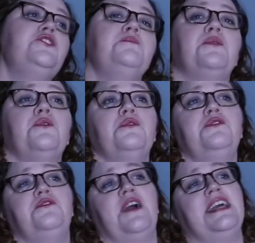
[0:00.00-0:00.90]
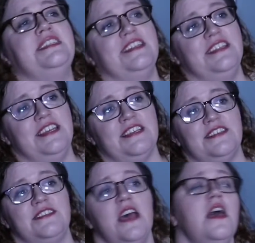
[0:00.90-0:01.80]
should Peru find in
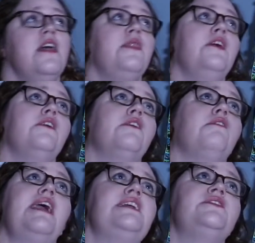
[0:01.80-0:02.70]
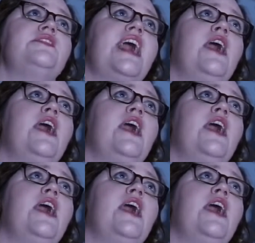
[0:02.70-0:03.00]
this, their greatest